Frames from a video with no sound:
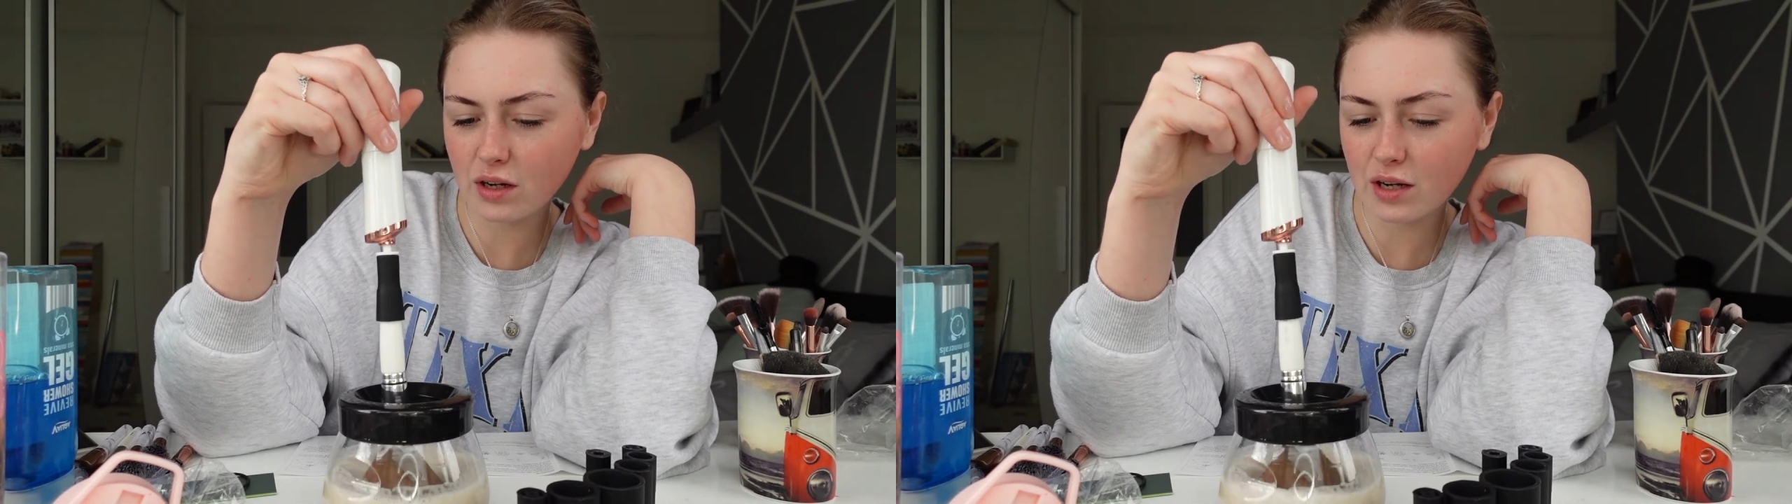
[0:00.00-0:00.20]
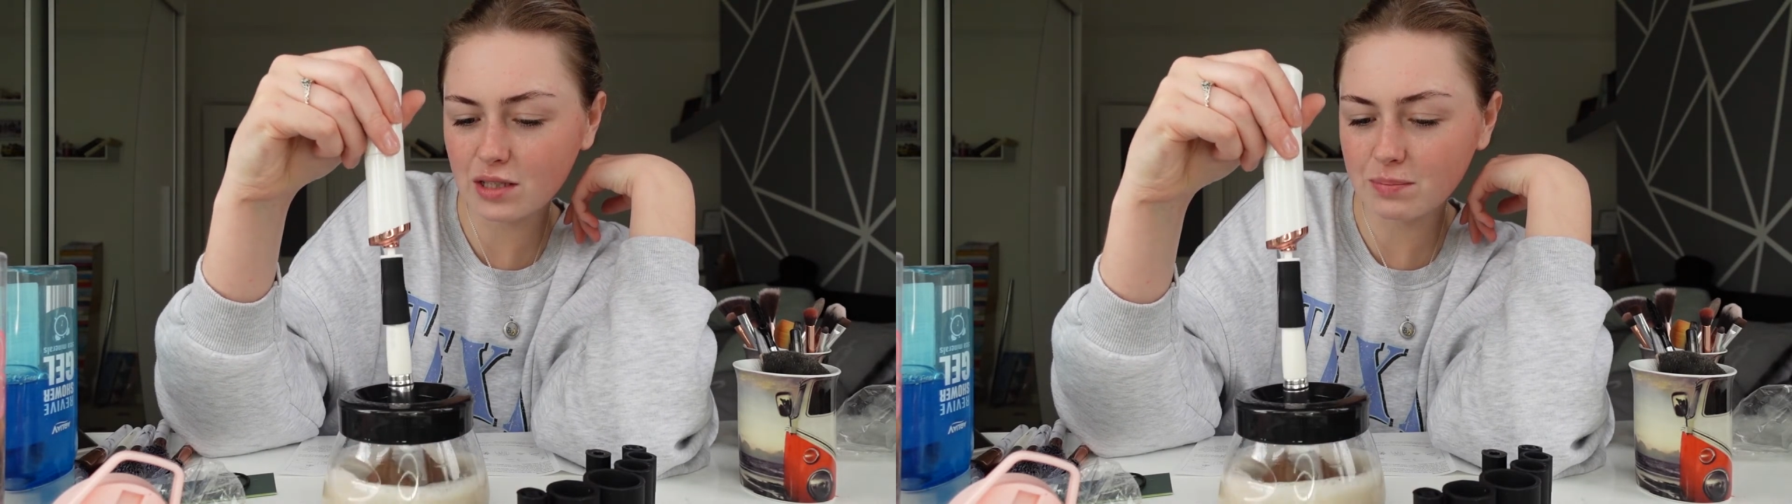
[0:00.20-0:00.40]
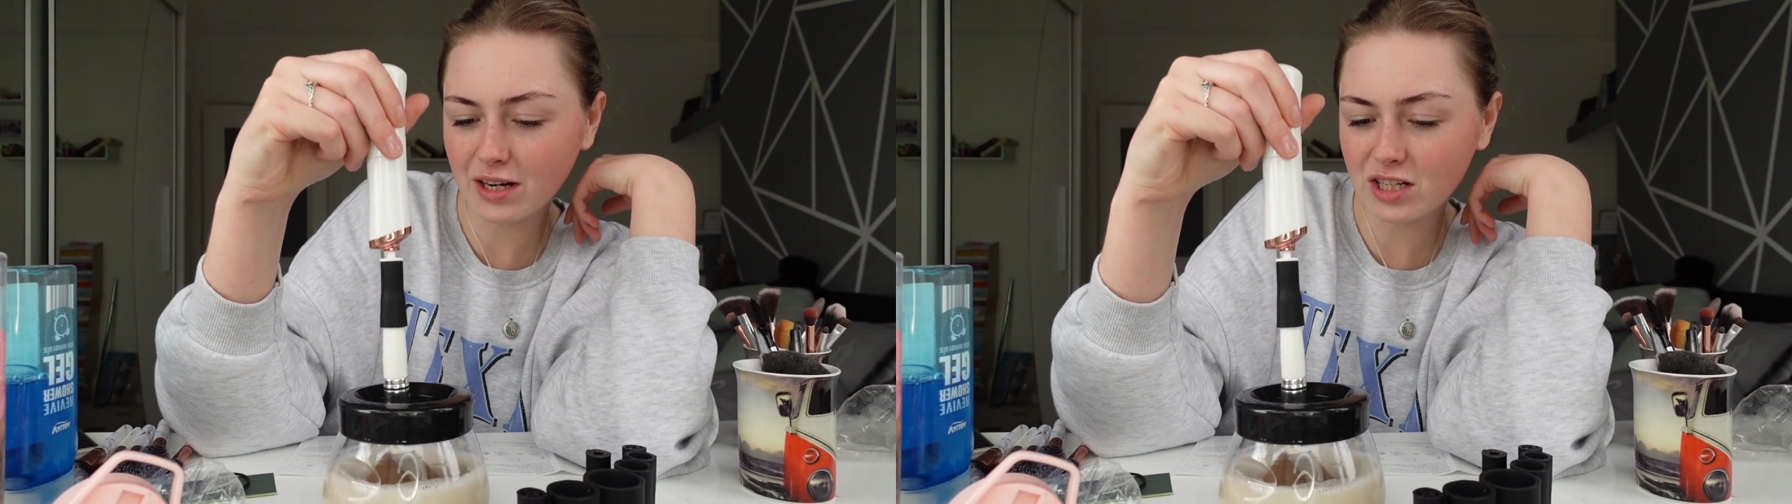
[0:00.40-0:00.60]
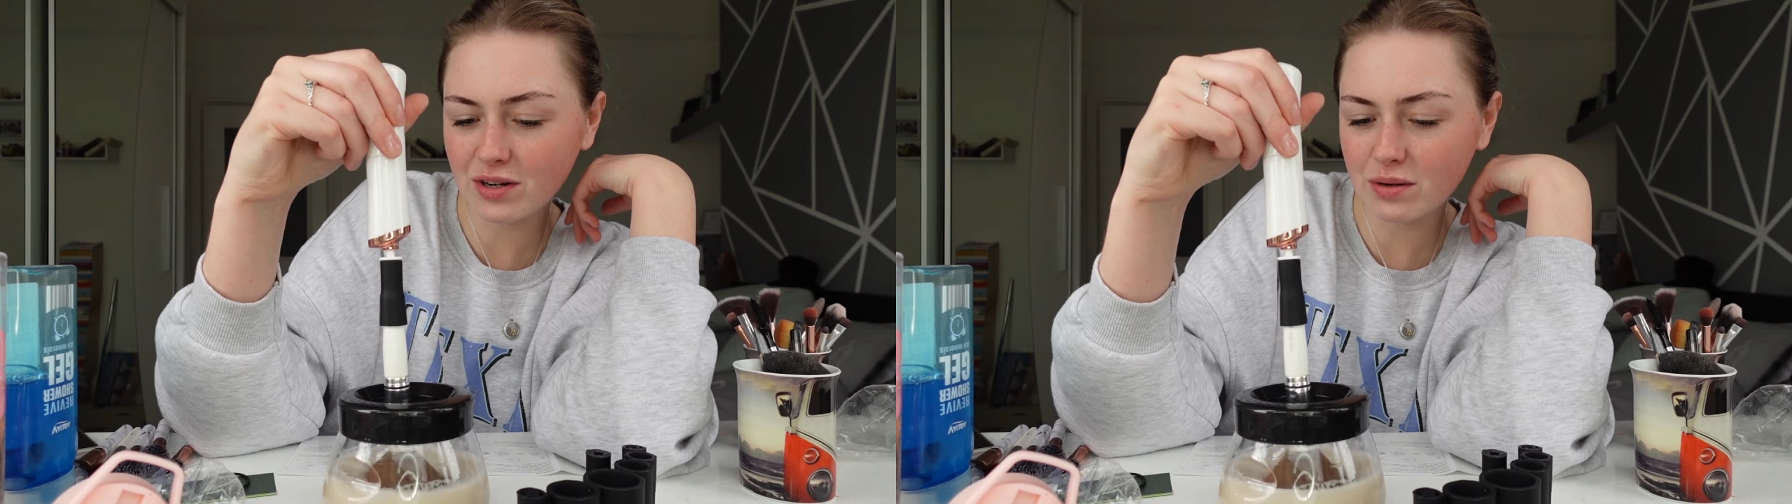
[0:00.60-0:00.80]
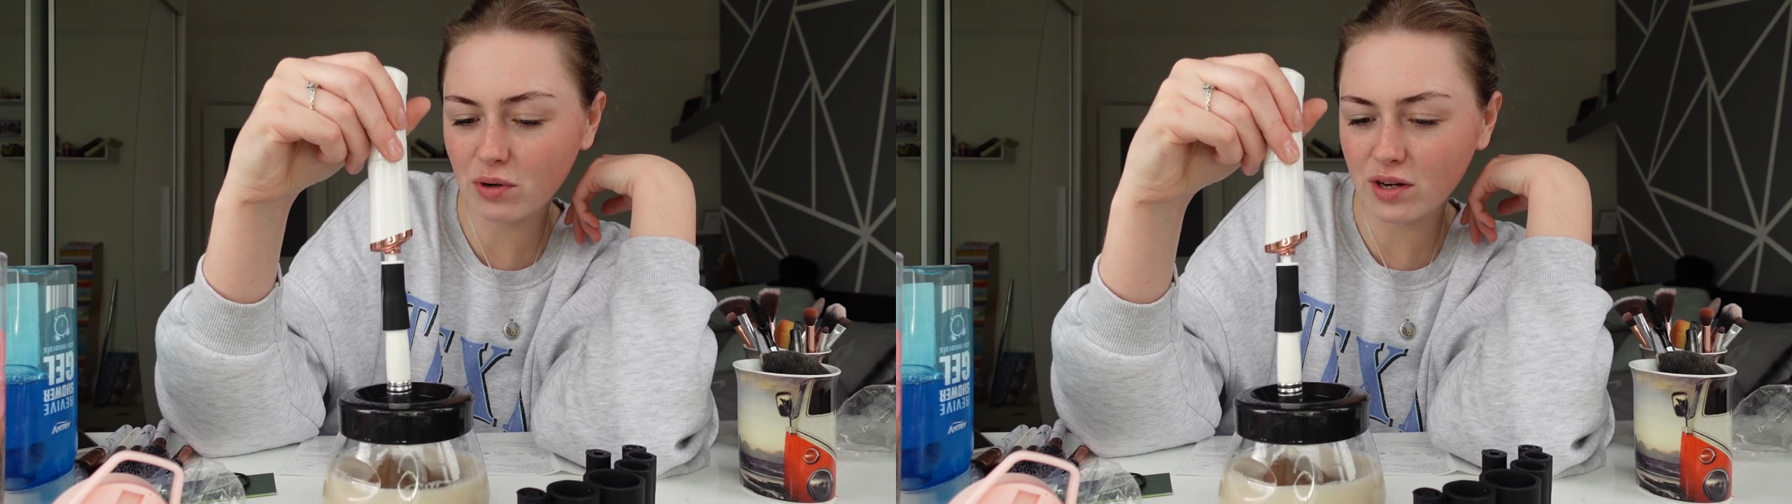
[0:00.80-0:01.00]
especially
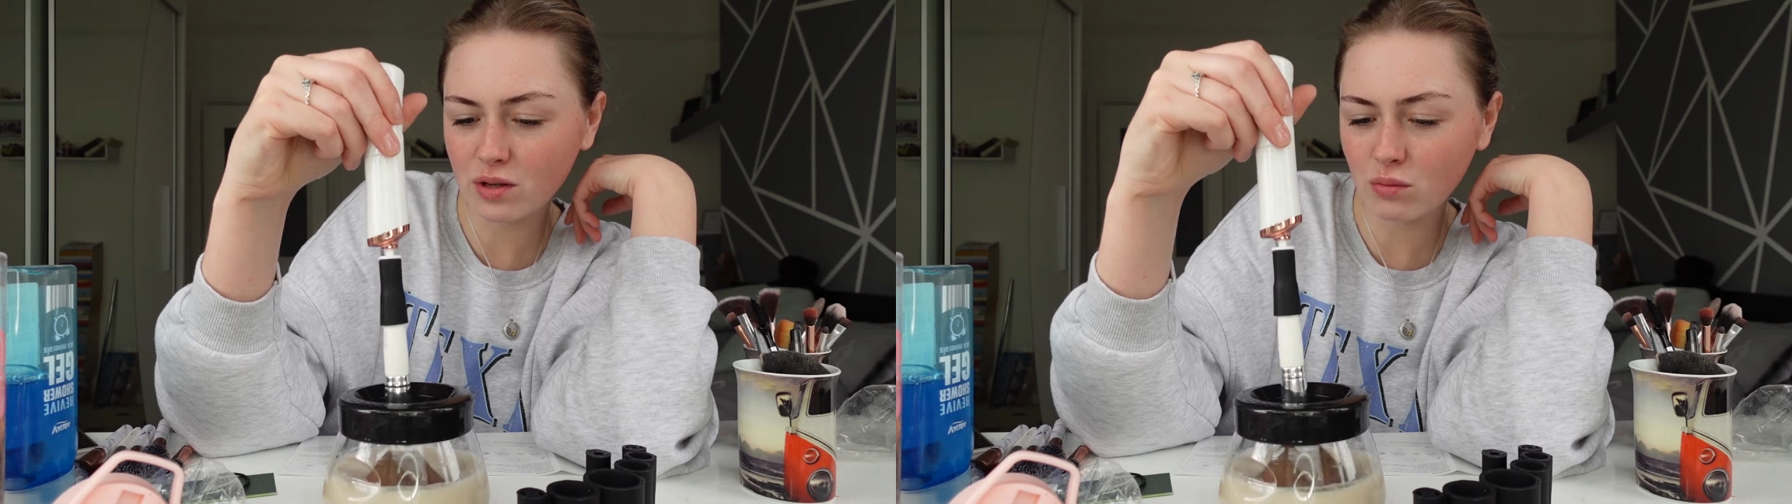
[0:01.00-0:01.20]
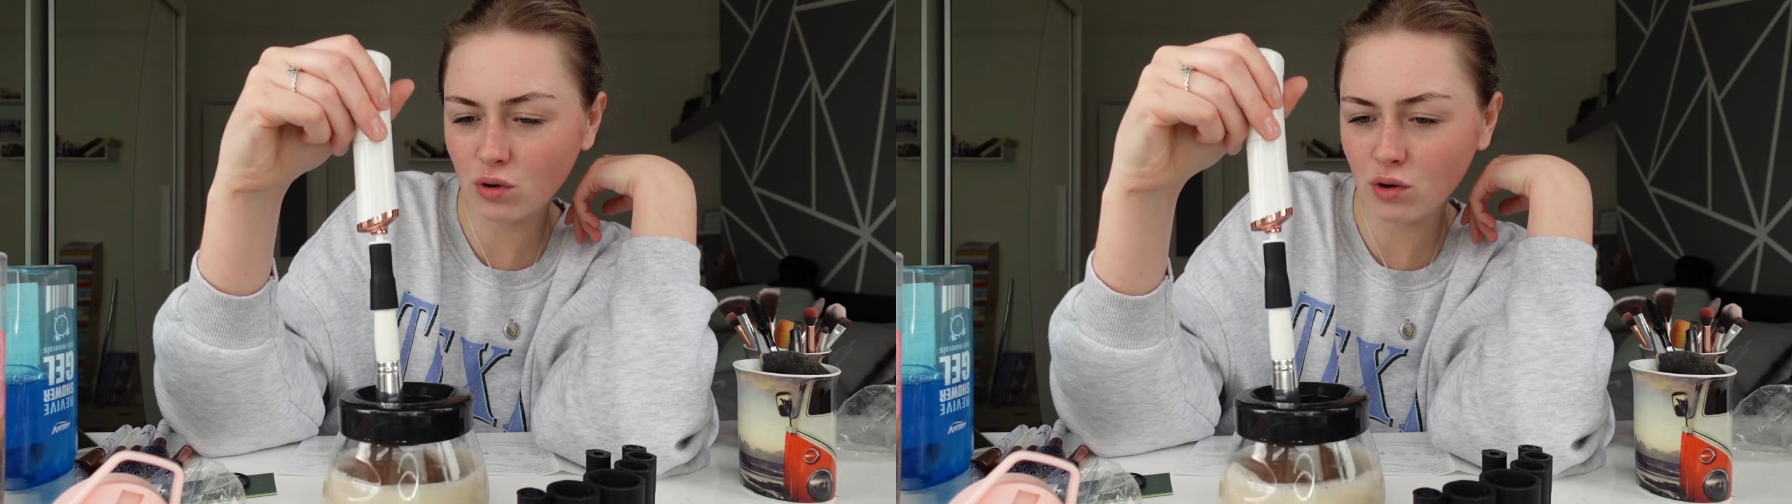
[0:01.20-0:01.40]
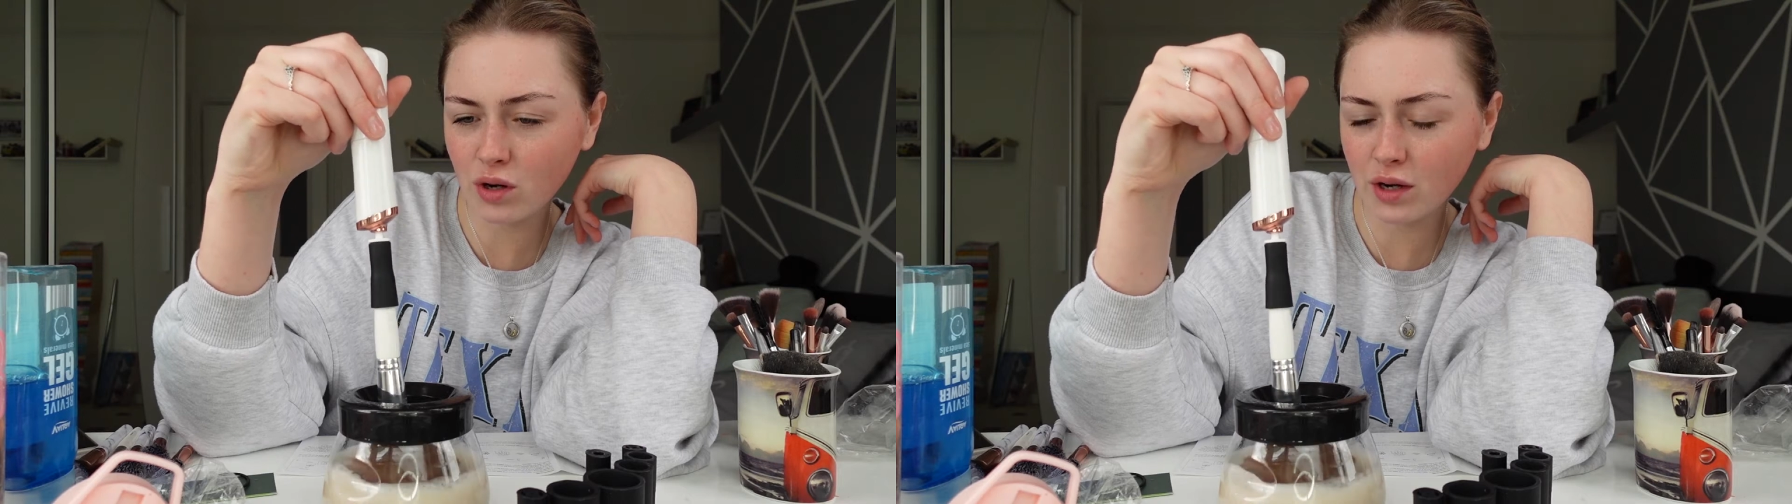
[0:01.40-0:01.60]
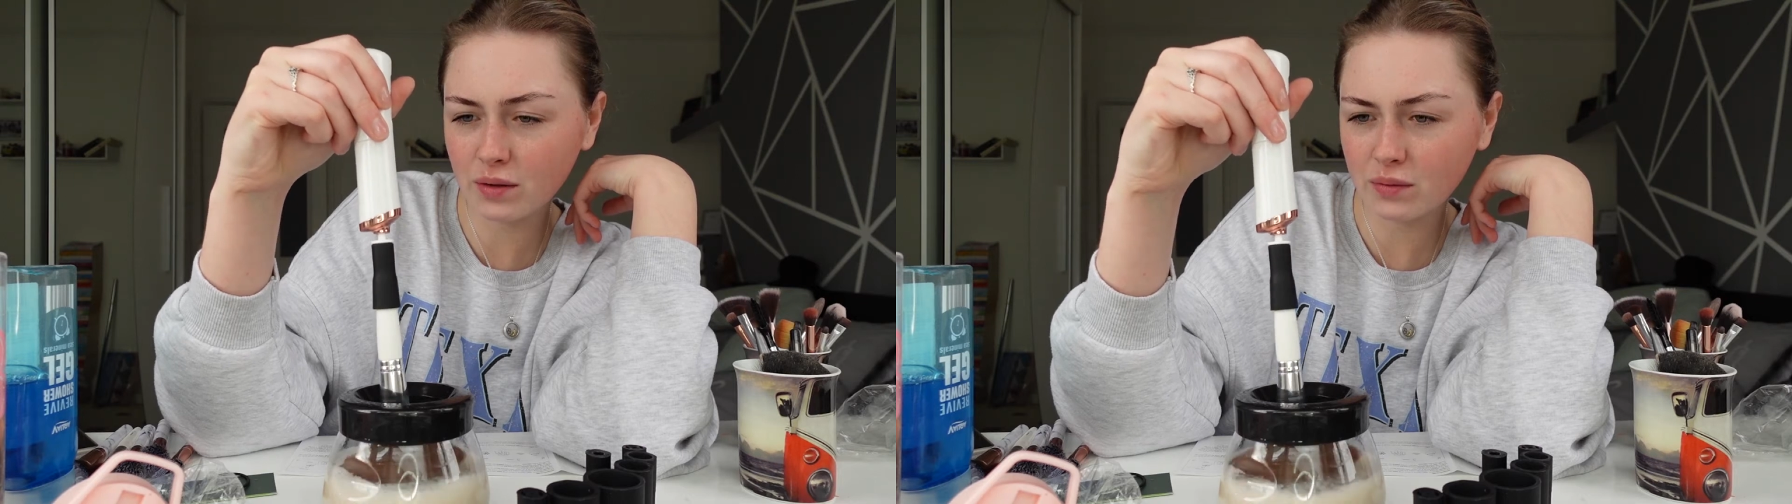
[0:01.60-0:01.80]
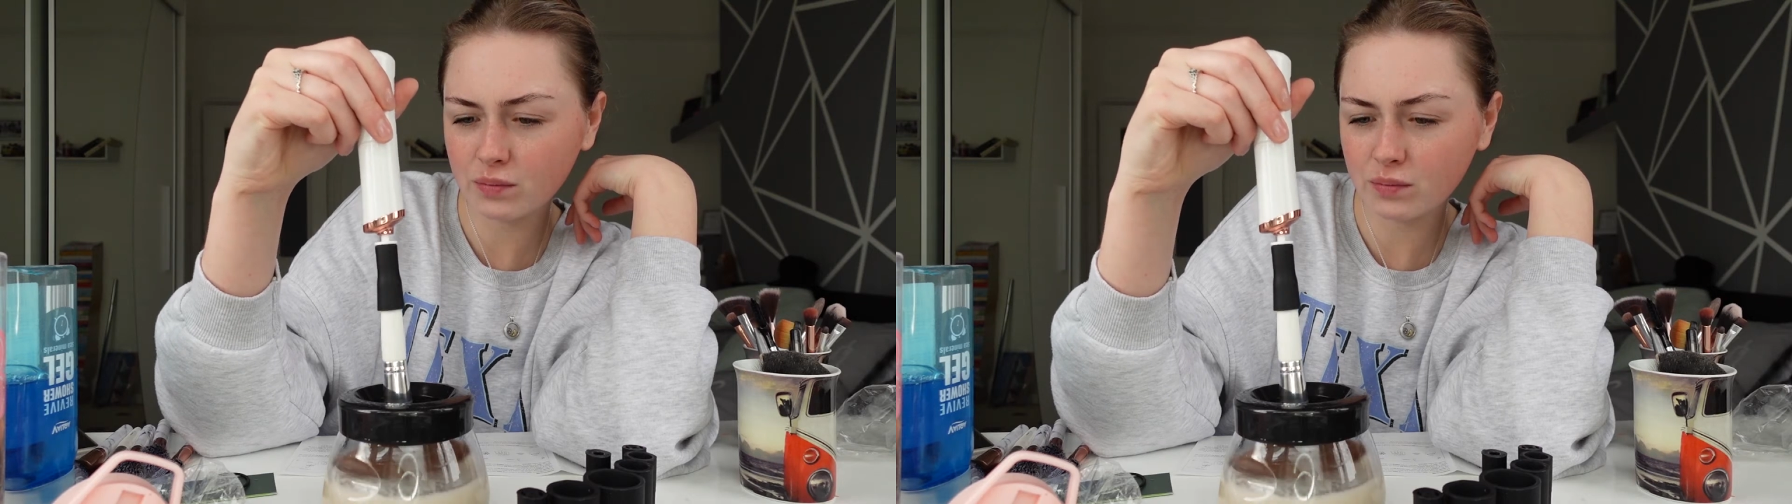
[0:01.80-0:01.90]
when you put it in the water.